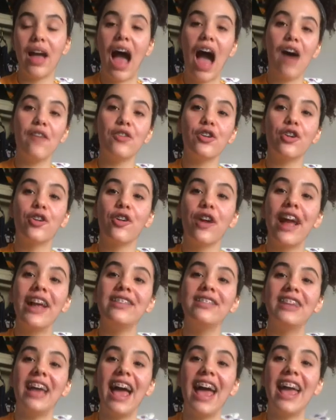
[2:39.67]
Have a
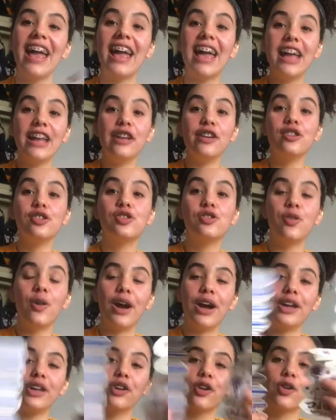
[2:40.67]
great day and
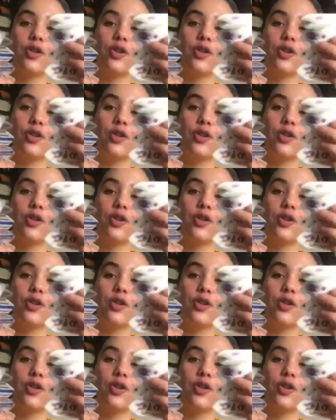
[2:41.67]
enjoy your